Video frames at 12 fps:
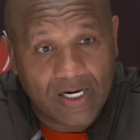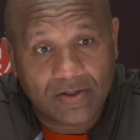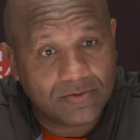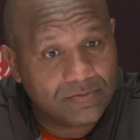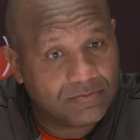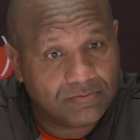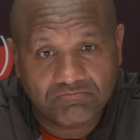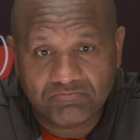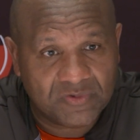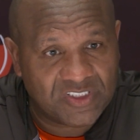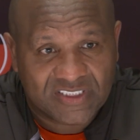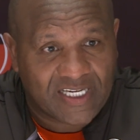No,
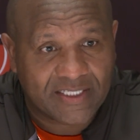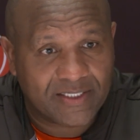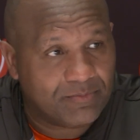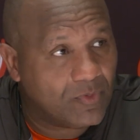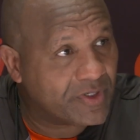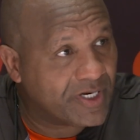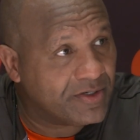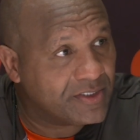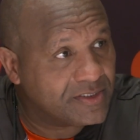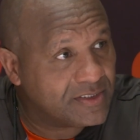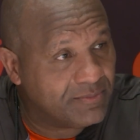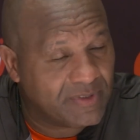just got to give him more
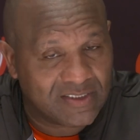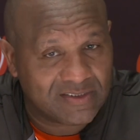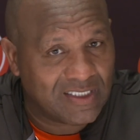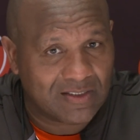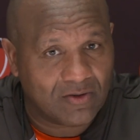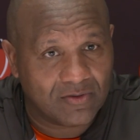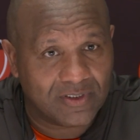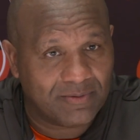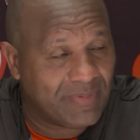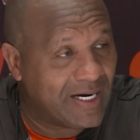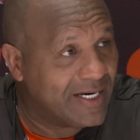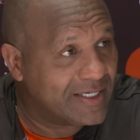carries. I mean, there's nothing holding
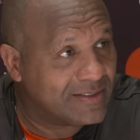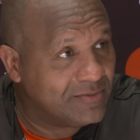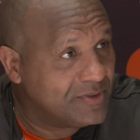him back.